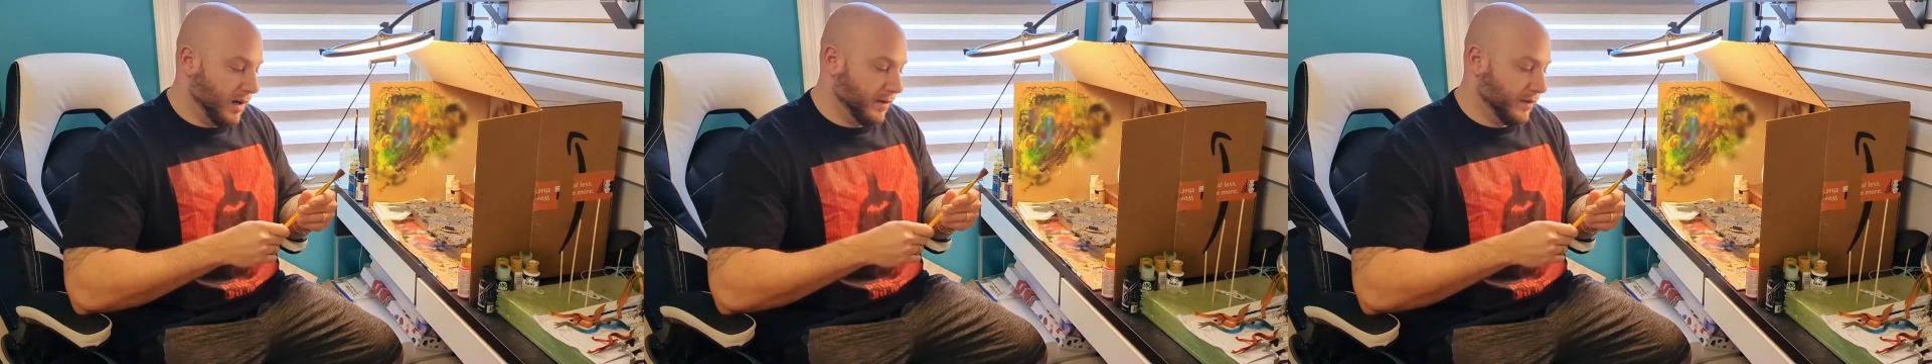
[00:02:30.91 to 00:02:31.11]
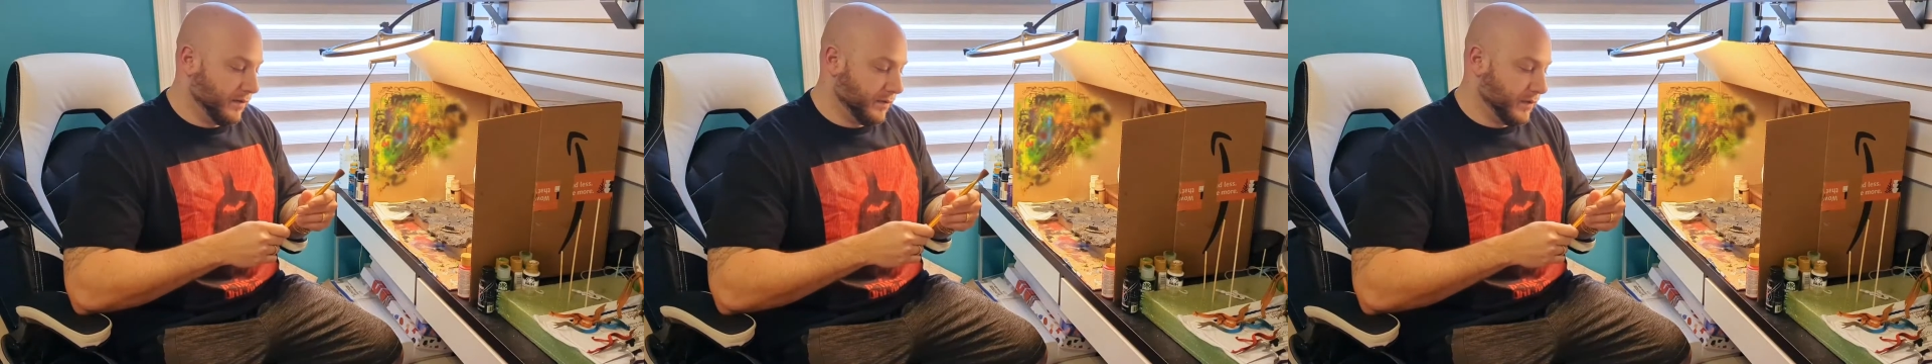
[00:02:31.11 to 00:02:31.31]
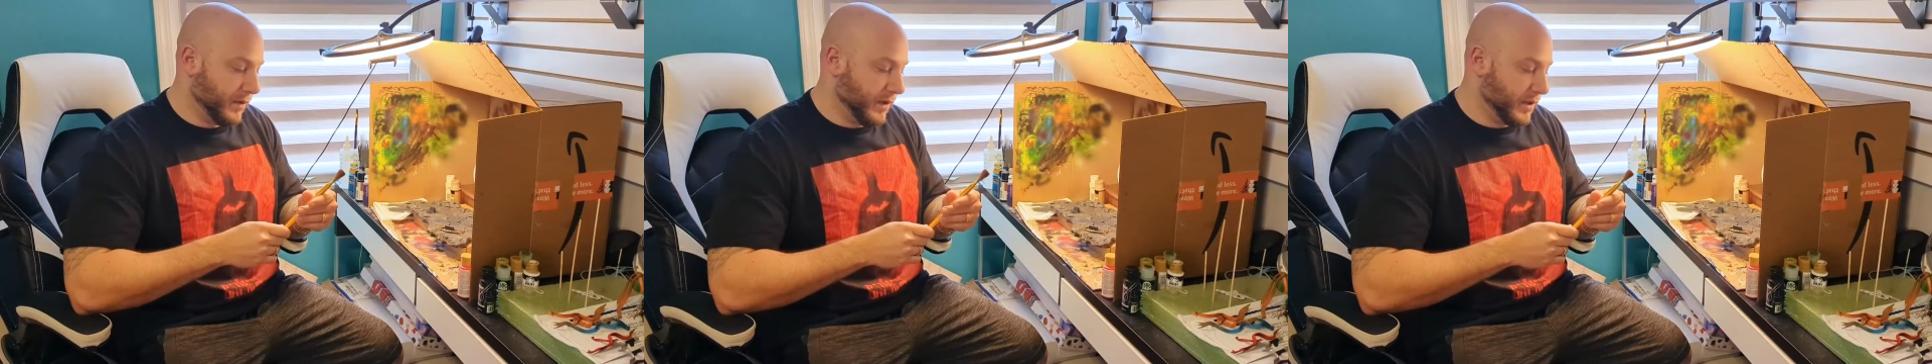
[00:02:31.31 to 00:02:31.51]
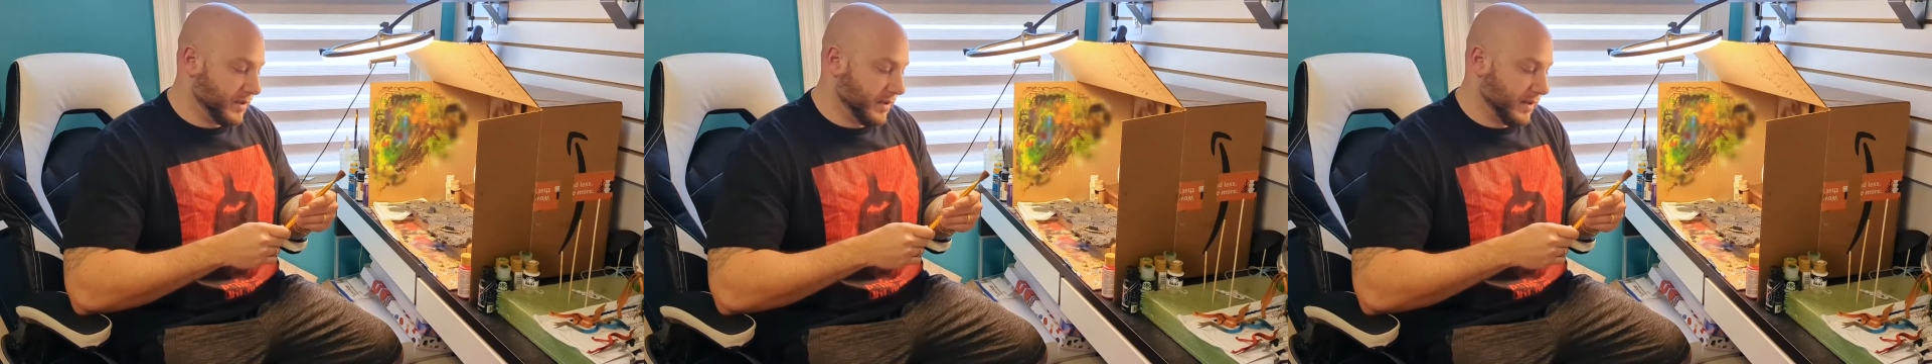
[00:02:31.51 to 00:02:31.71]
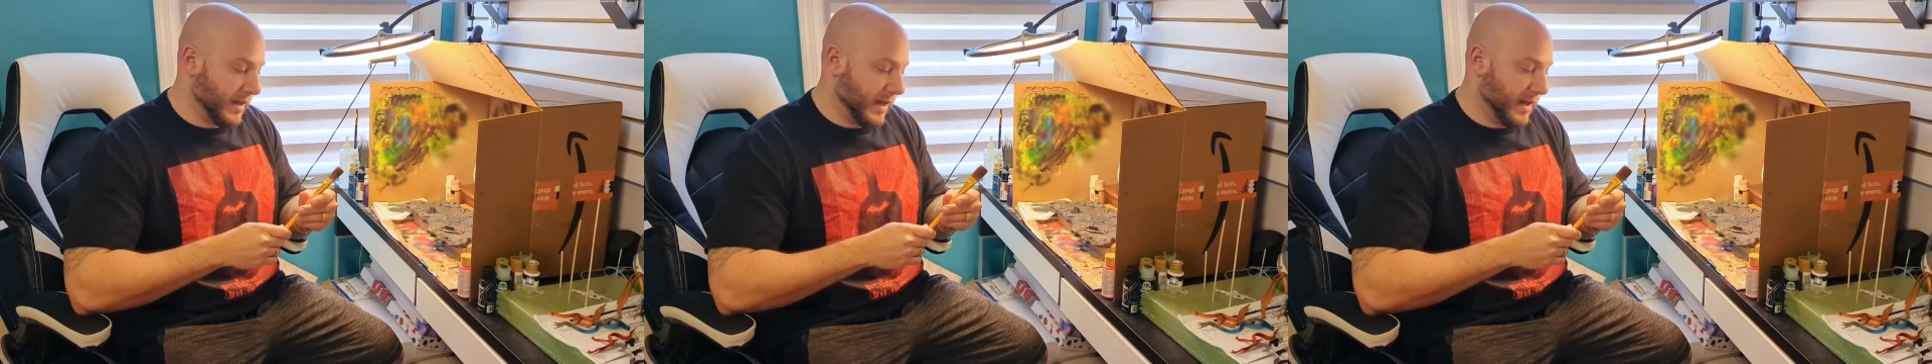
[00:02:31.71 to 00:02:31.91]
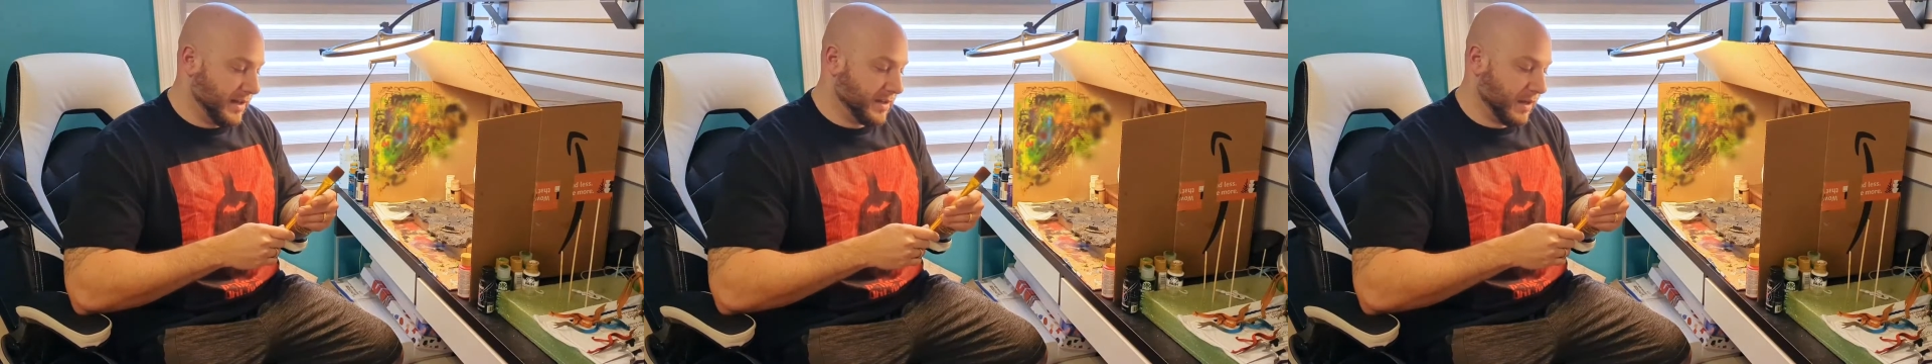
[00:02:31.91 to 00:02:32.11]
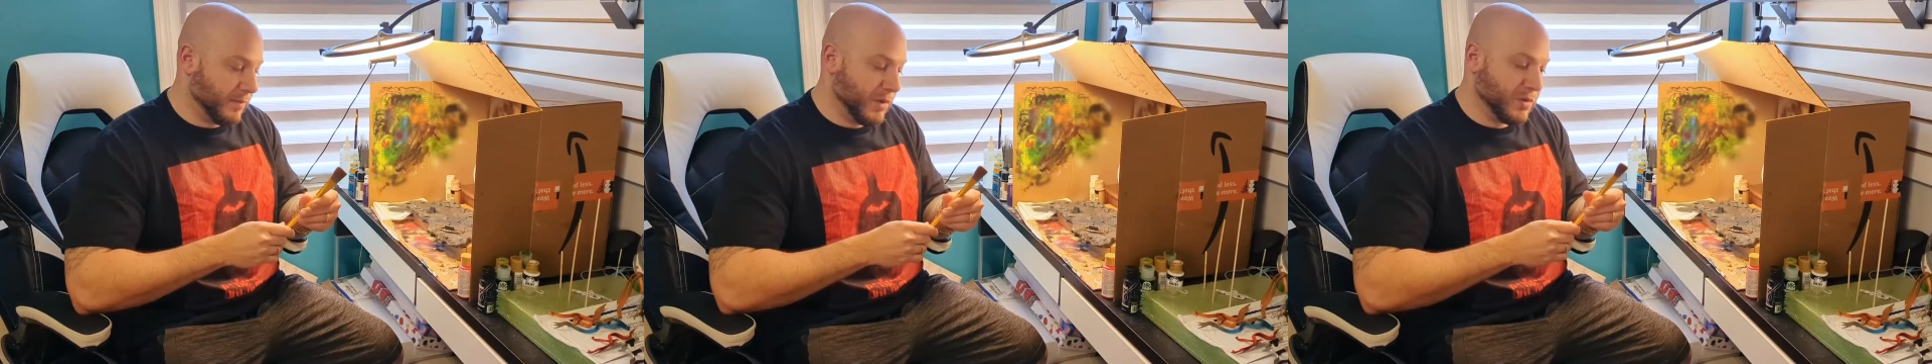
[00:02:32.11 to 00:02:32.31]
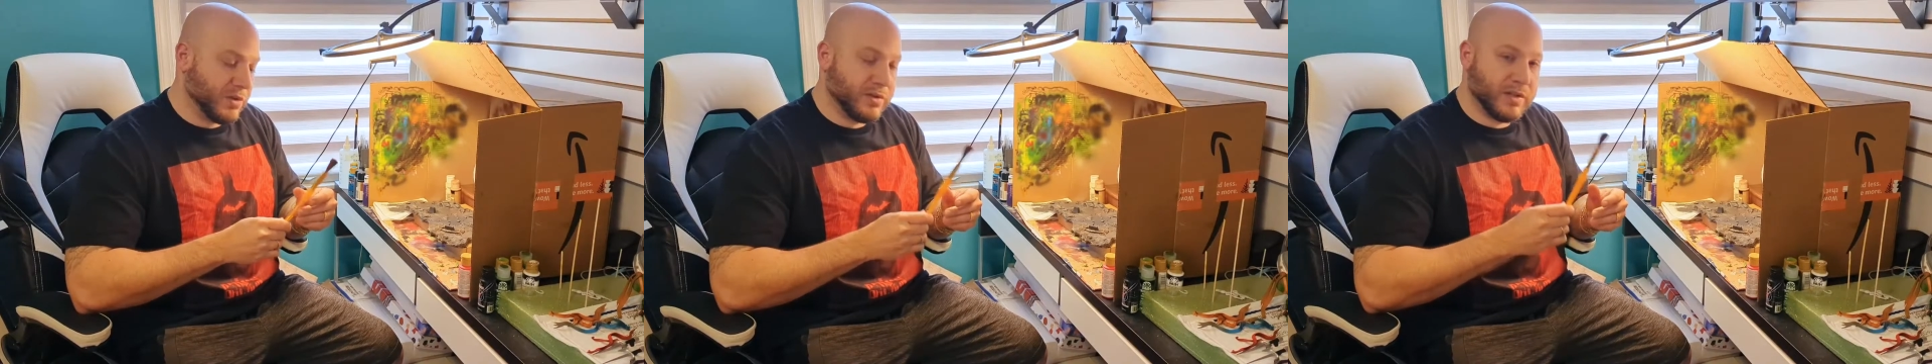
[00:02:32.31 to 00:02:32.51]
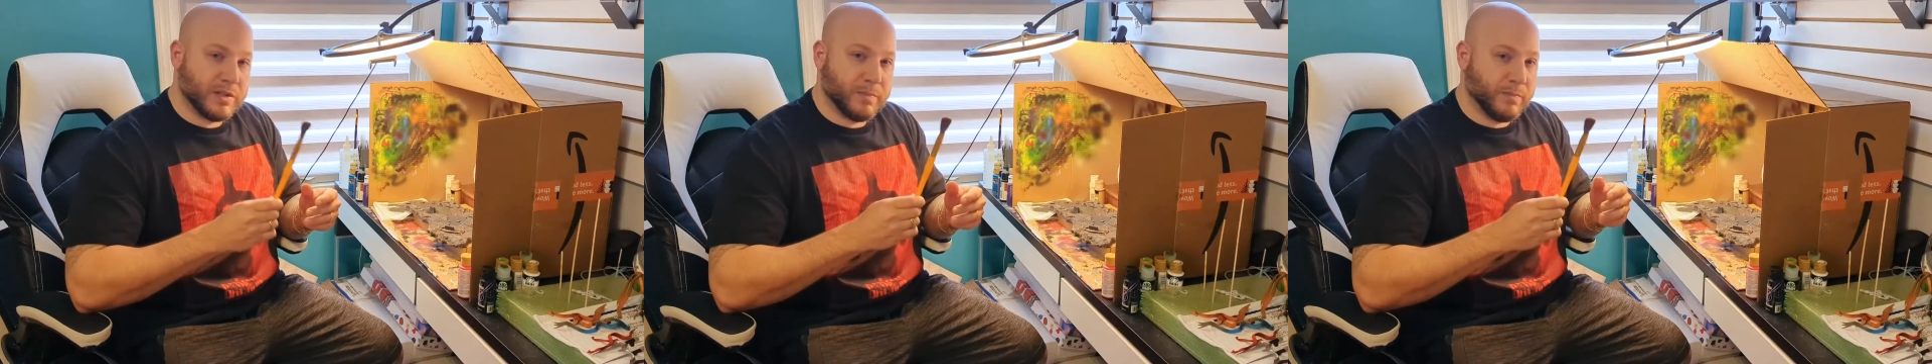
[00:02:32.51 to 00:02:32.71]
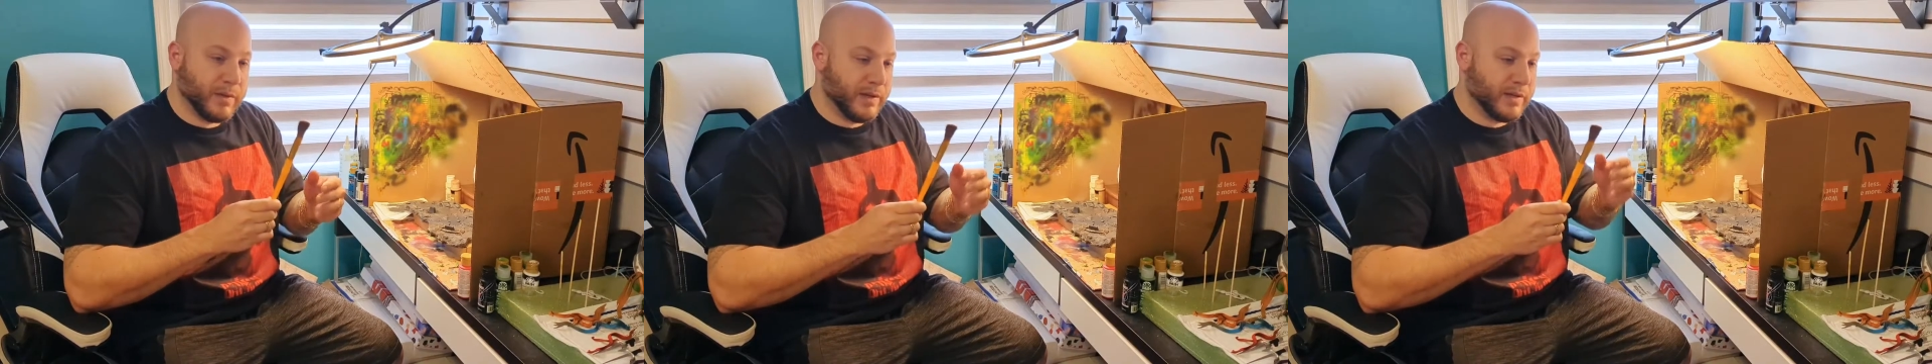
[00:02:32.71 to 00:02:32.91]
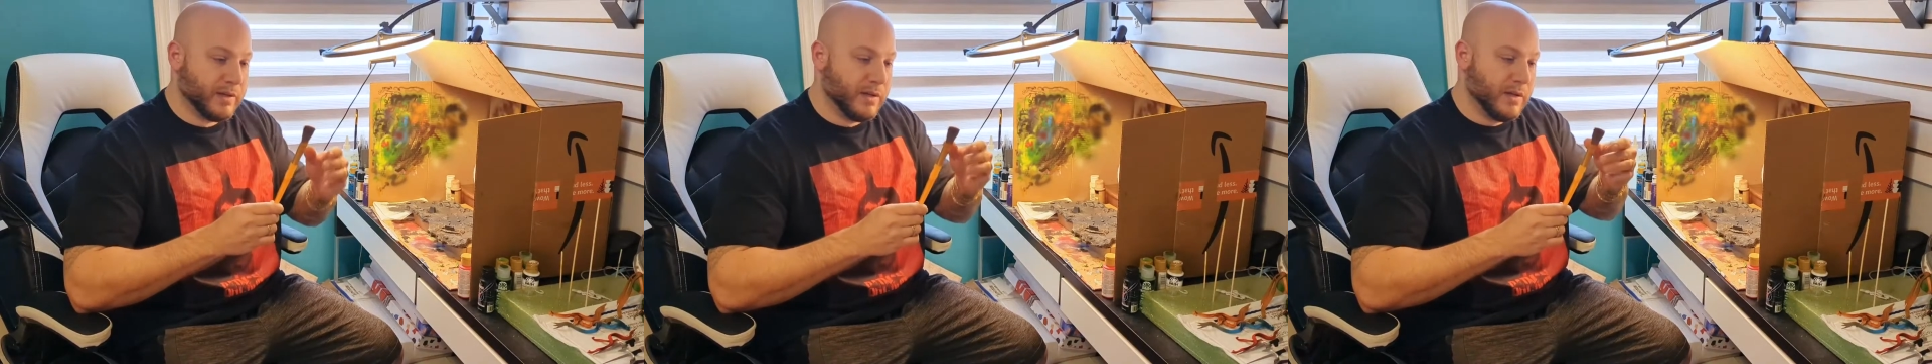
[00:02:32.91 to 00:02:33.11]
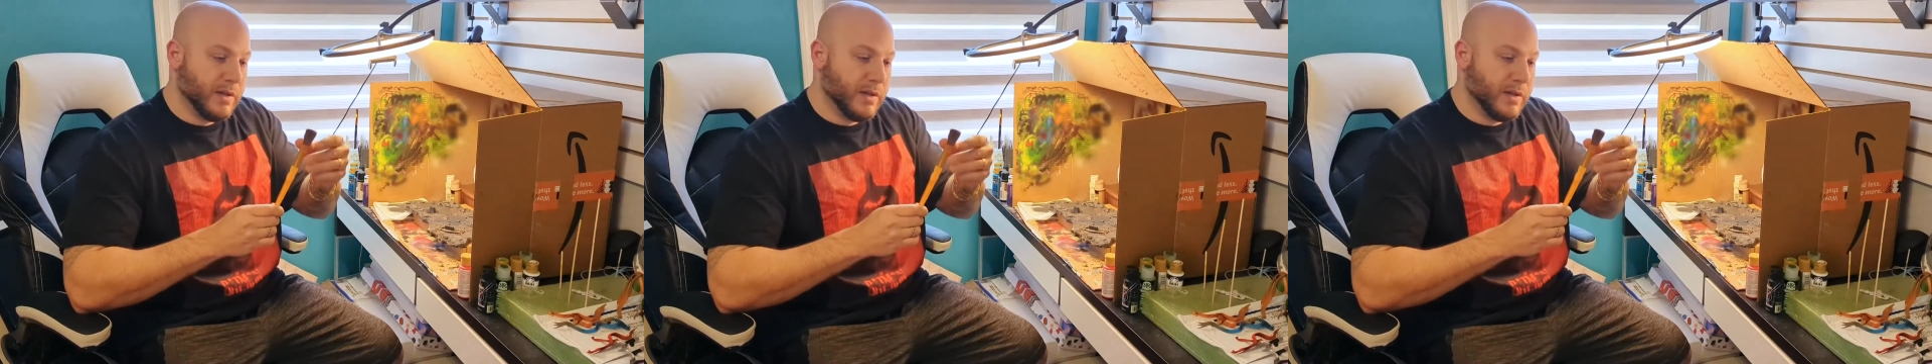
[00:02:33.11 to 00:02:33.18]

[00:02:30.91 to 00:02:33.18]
For this case, I'm using this big.